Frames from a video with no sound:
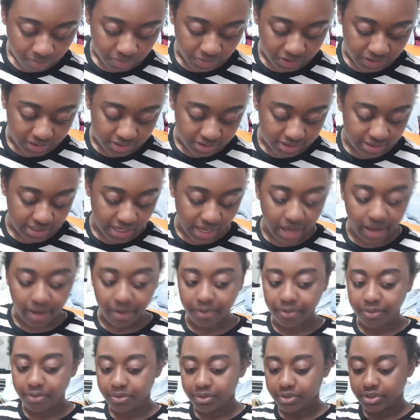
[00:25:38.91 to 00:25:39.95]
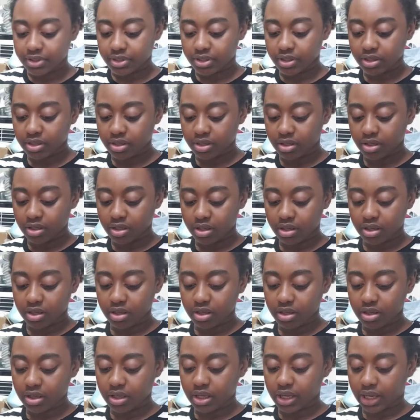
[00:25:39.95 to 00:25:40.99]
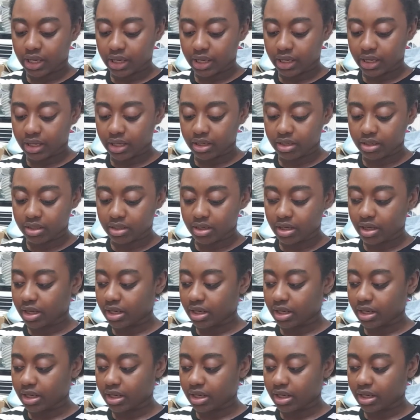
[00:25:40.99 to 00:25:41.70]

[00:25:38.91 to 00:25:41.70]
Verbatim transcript: piece out and